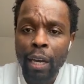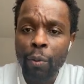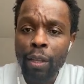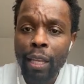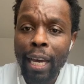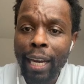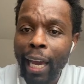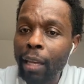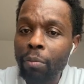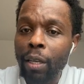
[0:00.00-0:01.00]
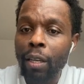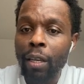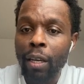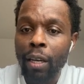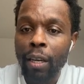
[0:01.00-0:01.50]
And when that hit
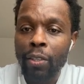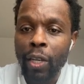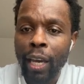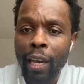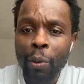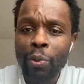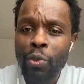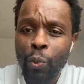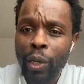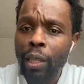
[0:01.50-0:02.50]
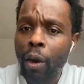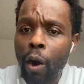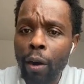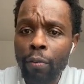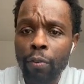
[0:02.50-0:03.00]
me, uh, Jay, it was really
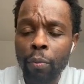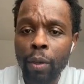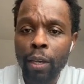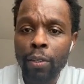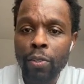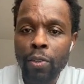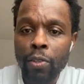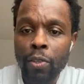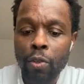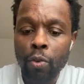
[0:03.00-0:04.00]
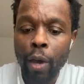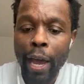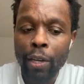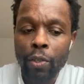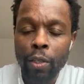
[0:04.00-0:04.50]
hard for me just to
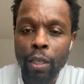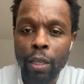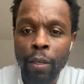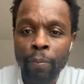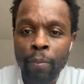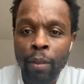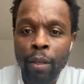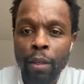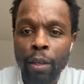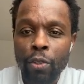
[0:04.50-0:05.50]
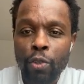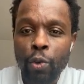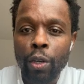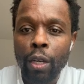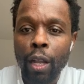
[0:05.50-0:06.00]
actually is
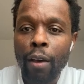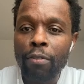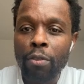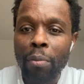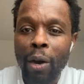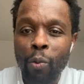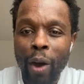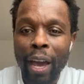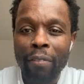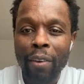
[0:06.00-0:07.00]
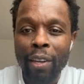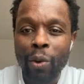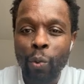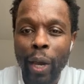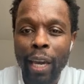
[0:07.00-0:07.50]
showing love to my wife
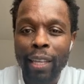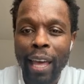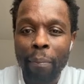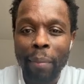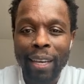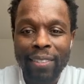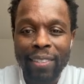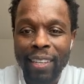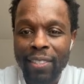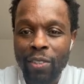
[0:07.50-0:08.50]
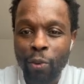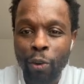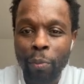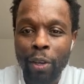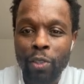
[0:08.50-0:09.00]
in a way that makes sense to
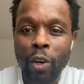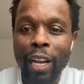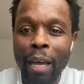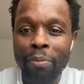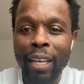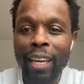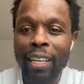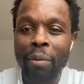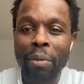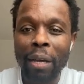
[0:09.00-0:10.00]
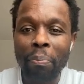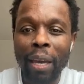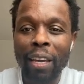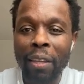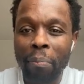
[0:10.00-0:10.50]
her because all I'm thinking about
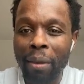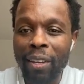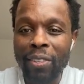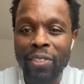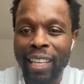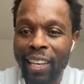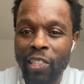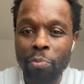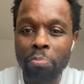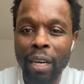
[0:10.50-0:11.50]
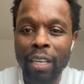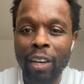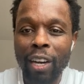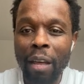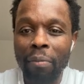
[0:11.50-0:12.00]
paying the bills next
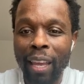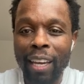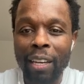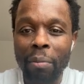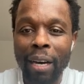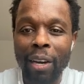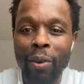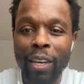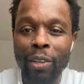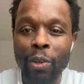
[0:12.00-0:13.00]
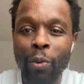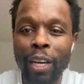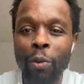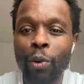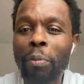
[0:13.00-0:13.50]
month. All I'm thinking about, okay, you know
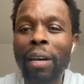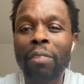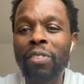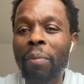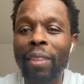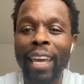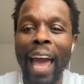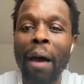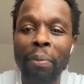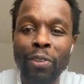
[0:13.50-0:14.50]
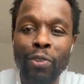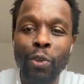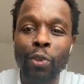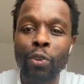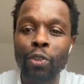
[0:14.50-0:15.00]
what? What about if something happened
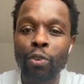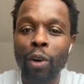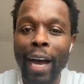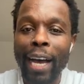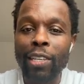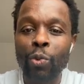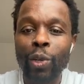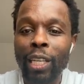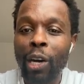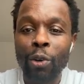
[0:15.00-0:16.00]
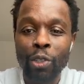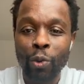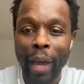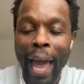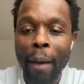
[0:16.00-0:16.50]
to you, to us? What going
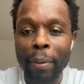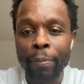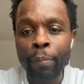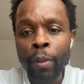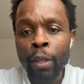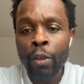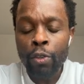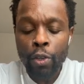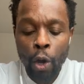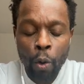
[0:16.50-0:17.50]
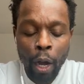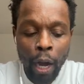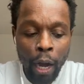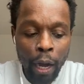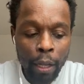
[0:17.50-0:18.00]
to happen? So
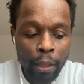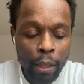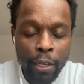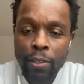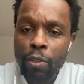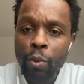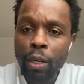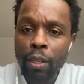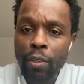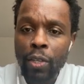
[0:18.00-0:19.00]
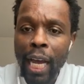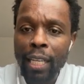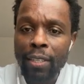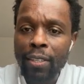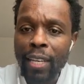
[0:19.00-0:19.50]
uh, this is one of the
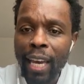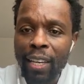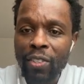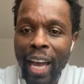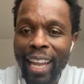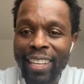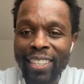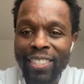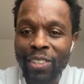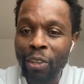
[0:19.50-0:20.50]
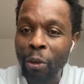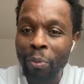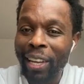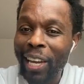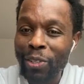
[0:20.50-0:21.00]
challenges. The second challenge is this
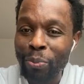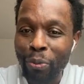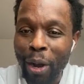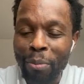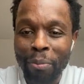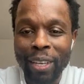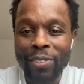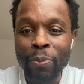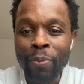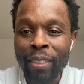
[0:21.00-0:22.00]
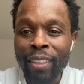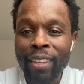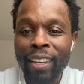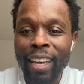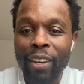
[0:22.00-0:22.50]
communication problem because
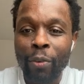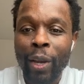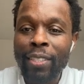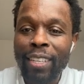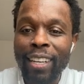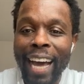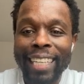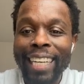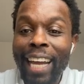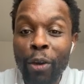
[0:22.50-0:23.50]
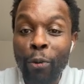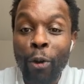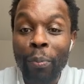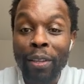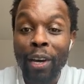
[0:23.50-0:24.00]
granted, I did not
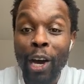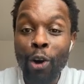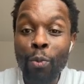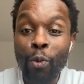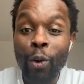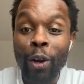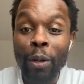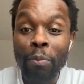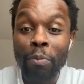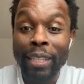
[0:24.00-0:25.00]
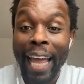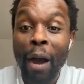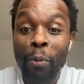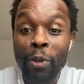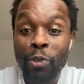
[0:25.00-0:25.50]
grow up in a home where
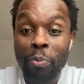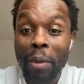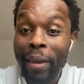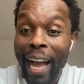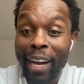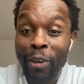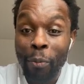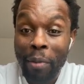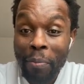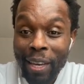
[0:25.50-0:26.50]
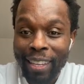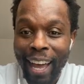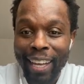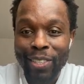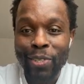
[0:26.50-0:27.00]
that was mimic, I could have mimicked
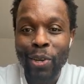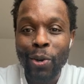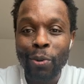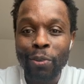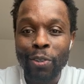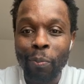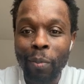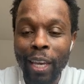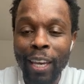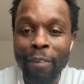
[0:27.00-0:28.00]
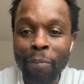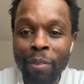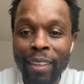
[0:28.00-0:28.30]
that. So to me,